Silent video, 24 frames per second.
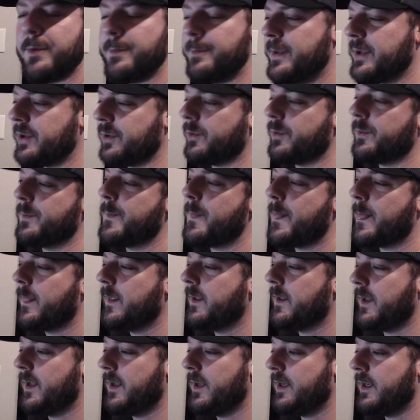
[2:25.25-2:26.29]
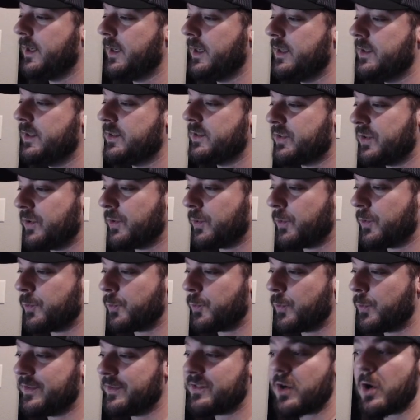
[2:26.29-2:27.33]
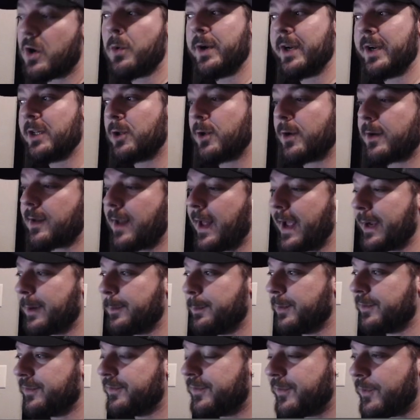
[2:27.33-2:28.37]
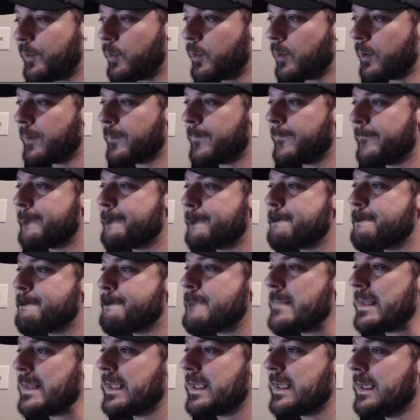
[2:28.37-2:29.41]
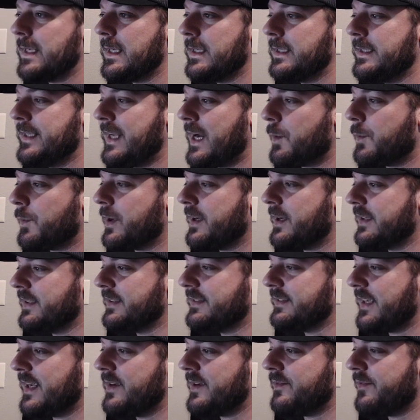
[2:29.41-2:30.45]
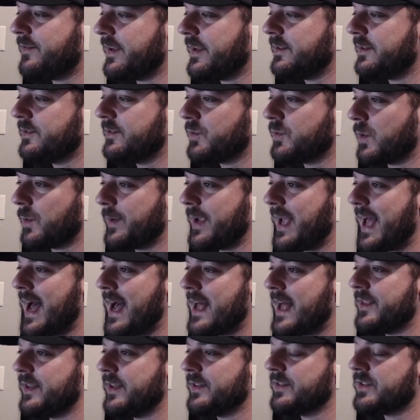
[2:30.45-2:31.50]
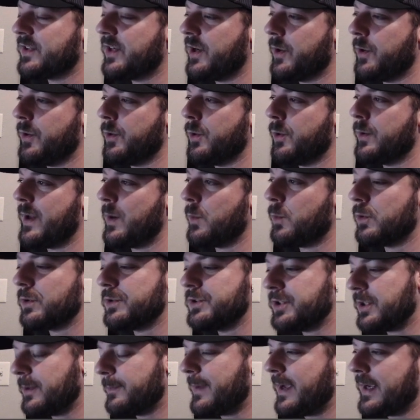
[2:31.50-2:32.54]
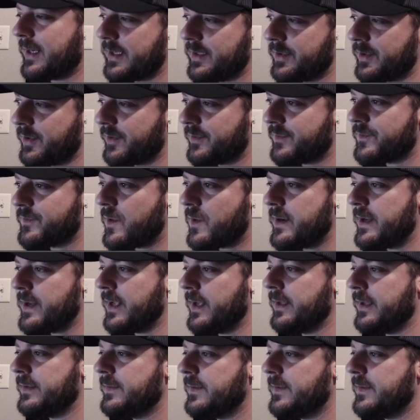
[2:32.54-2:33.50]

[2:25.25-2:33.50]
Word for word: middle. So we saw what it looked like before. Now we're gonna save it to where we add this code and we'll jump back into the front end